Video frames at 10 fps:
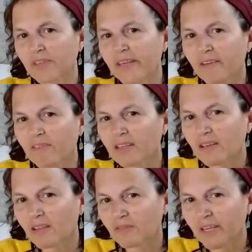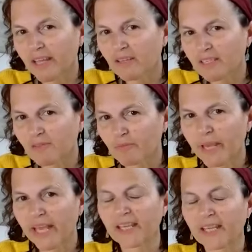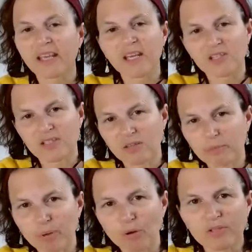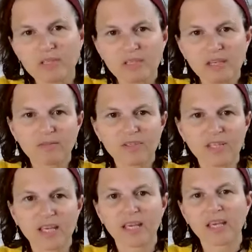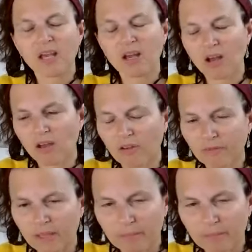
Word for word: ne- of negative pain to the positivity of